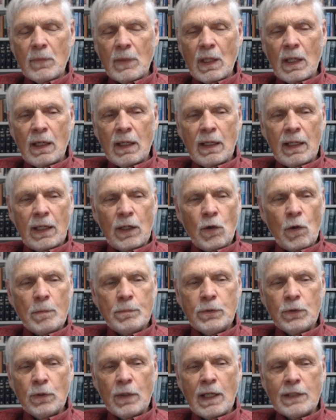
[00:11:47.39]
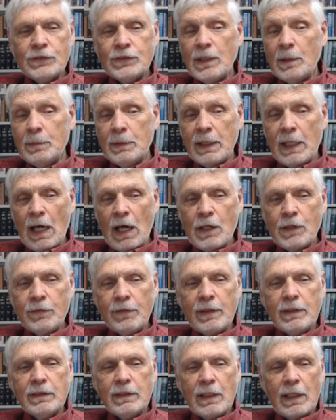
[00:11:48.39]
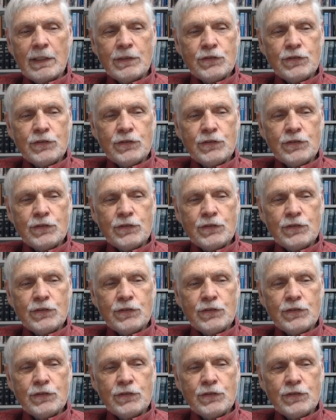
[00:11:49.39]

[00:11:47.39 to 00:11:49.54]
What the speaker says: I hope you got something out of it.